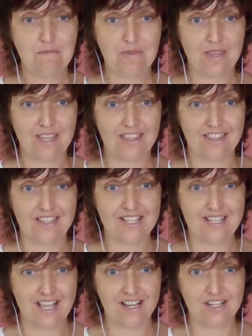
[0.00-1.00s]
And then the
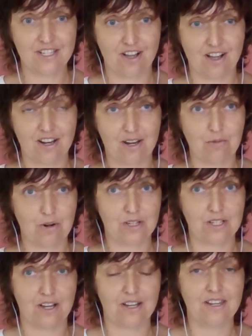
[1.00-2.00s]
second dog that I
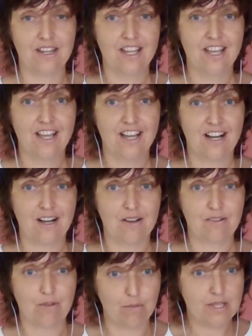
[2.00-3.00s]
worked on,
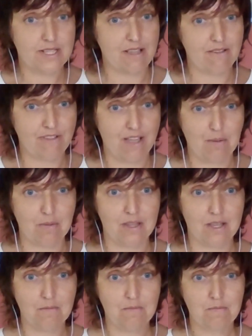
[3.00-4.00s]
from the same
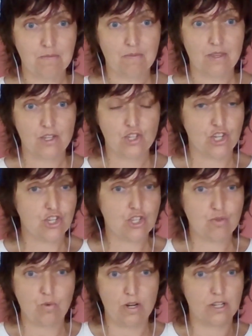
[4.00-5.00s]
family, she
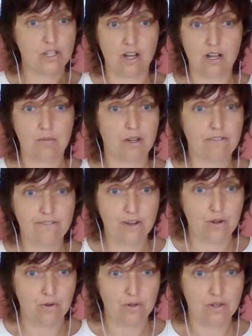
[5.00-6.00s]
just wanted to talk about
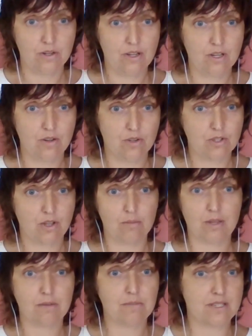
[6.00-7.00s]
food, so I'm
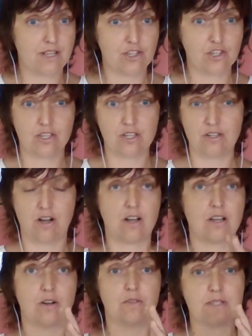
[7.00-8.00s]
like massaging the
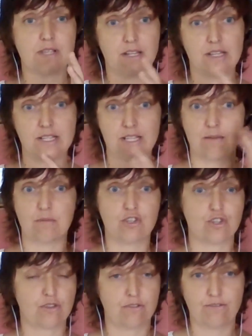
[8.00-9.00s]
dog. All of a sudden this
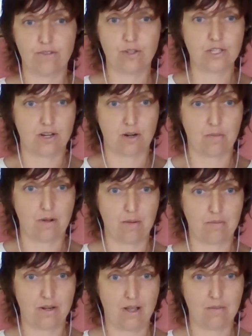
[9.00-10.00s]
images of food start
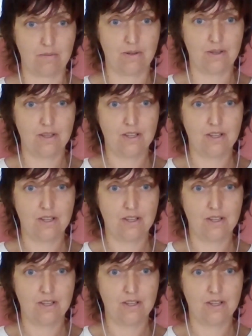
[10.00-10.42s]
popping up.